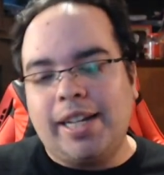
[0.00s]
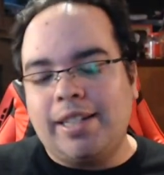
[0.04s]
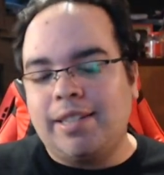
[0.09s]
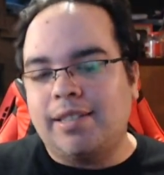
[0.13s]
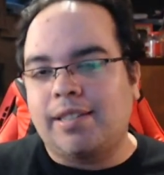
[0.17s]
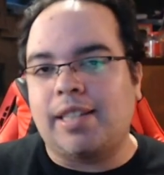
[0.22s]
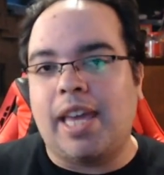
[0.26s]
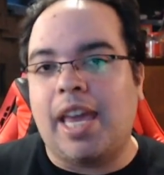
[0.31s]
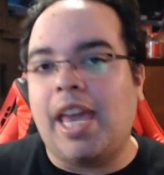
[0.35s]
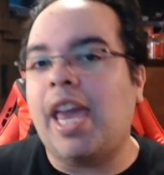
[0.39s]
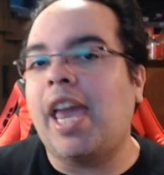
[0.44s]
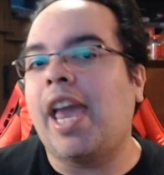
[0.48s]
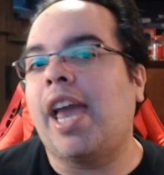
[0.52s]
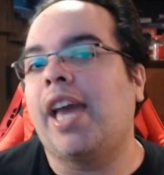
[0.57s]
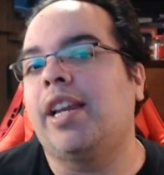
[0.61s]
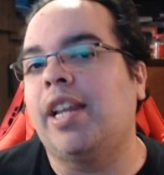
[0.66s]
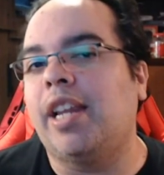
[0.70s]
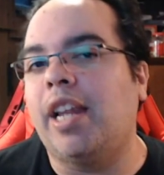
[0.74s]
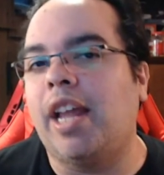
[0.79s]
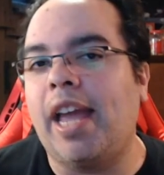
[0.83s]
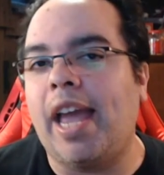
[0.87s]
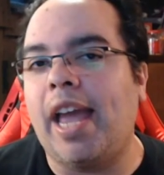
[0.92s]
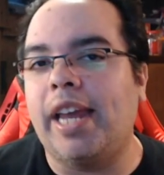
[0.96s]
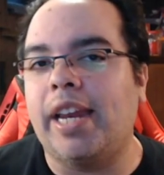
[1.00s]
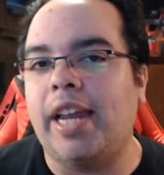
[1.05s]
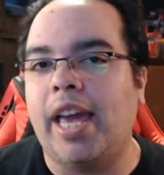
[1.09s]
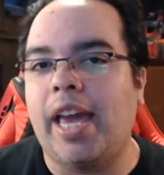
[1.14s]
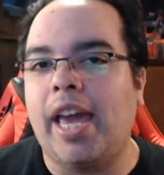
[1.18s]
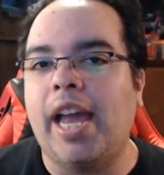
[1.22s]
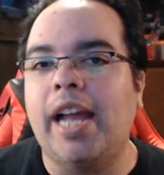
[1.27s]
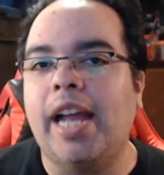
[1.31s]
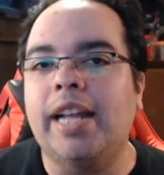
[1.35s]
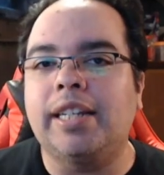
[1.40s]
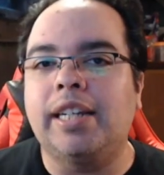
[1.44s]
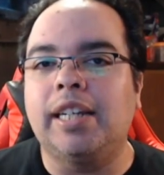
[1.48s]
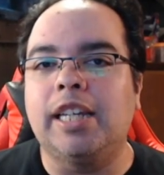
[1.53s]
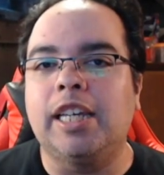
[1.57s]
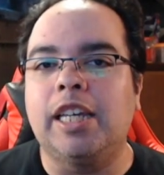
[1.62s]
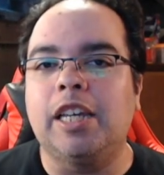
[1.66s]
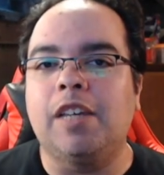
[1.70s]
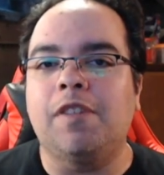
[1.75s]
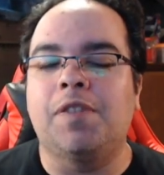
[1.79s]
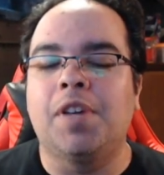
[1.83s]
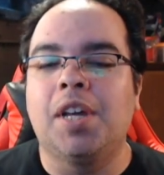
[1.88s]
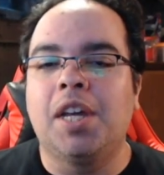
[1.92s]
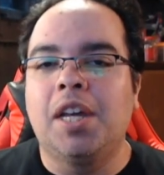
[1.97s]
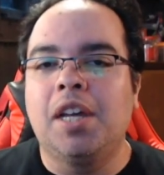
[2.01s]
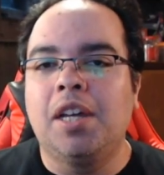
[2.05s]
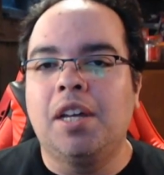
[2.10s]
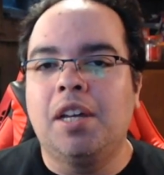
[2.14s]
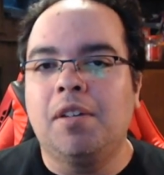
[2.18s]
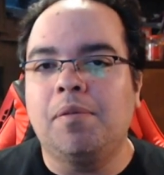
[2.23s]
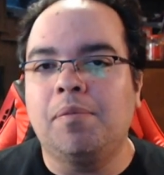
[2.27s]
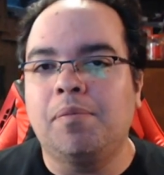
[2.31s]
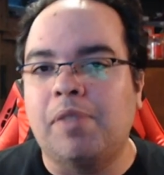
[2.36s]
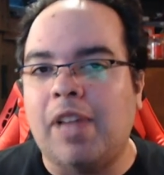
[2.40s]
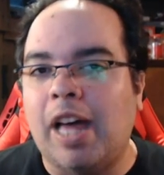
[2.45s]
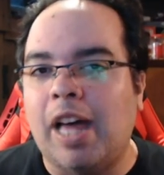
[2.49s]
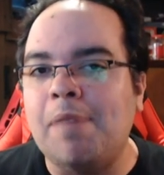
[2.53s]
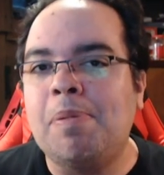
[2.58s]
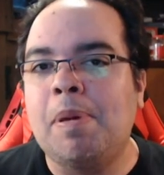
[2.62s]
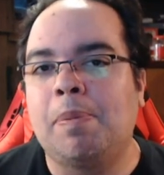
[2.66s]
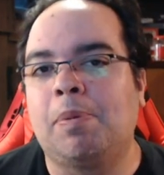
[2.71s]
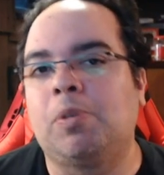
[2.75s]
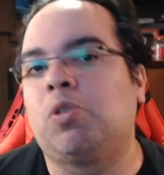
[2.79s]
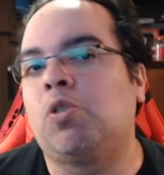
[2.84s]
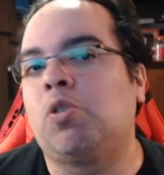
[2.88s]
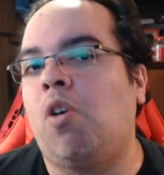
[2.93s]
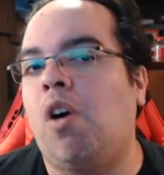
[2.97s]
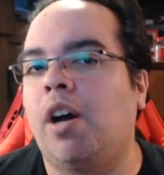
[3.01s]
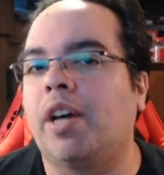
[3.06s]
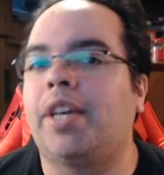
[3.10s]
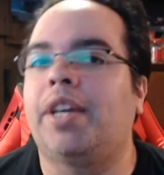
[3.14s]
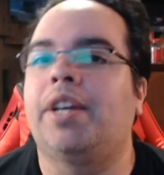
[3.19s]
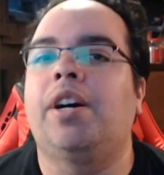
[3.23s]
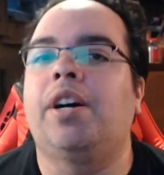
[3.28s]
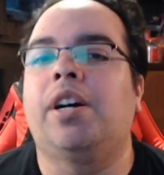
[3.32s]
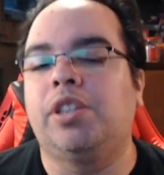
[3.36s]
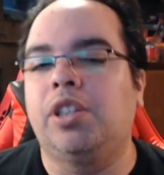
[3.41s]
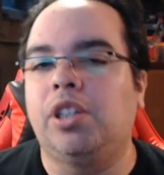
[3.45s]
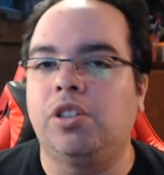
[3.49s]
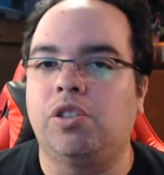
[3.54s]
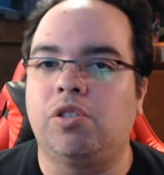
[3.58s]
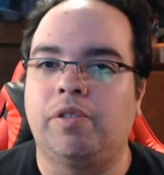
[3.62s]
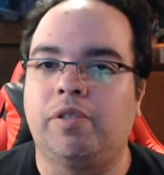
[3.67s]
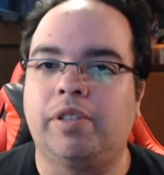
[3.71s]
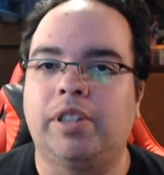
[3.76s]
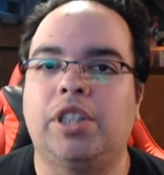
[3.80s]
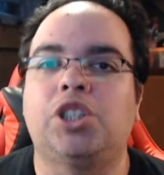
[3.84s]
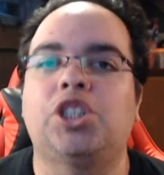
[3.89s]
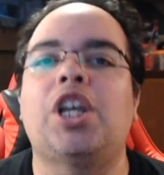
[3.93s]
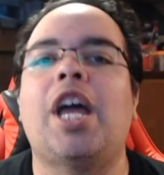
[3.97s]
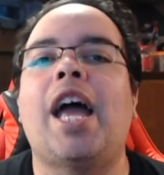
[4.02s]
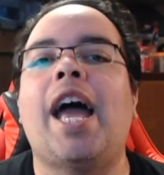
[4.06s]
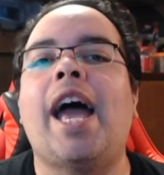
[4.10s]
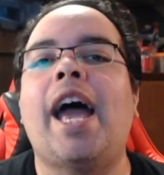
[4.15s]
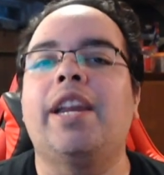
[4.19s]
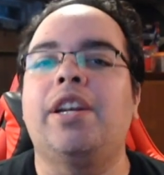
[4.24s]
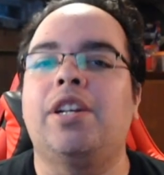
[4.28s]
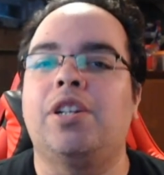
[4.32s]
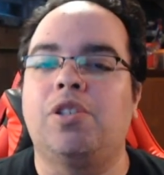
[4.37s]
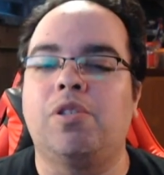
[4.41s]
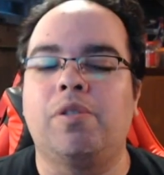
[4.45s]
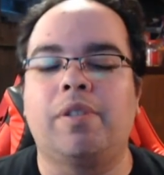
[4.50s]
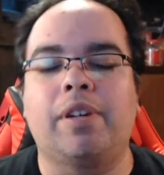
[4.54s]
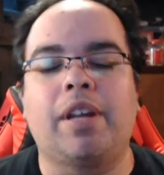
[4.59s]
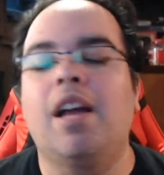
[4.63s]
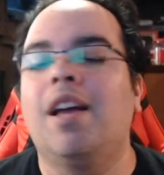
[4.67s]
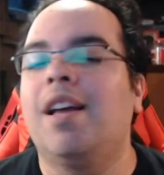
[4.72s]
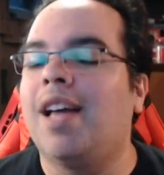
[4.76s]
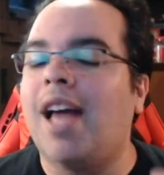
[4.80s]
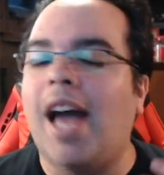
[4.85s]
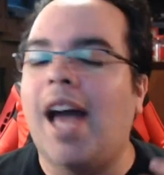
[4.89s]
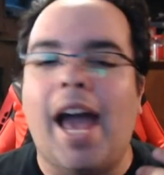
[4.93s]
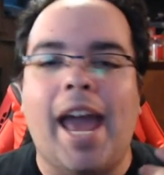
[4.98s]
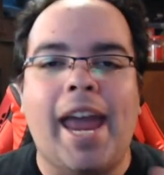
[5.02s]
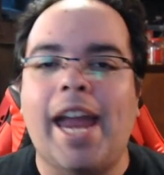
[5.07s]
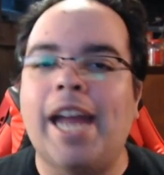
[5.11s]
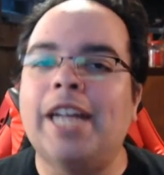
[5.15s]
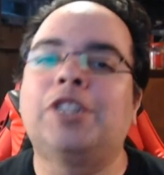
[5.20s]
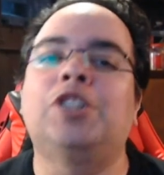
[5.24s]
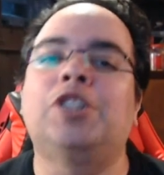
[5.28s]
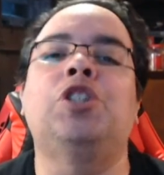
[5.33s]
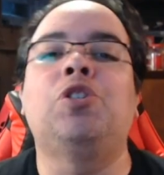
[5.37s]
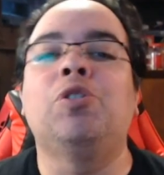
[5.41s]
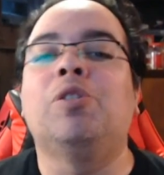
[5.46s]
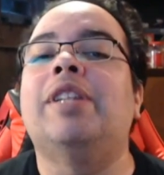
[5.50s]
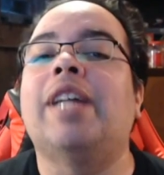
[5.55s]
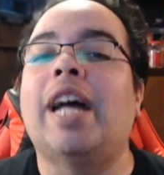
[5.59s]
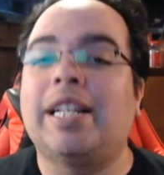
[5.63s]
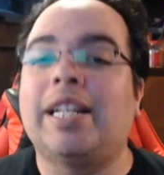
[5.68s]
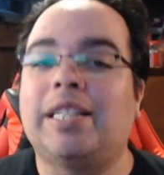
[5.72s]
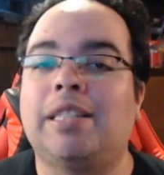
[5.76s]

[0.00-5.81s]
I just can't. And I, and I hate to leave live people talking on the, during the chat and doing a, I hate to do that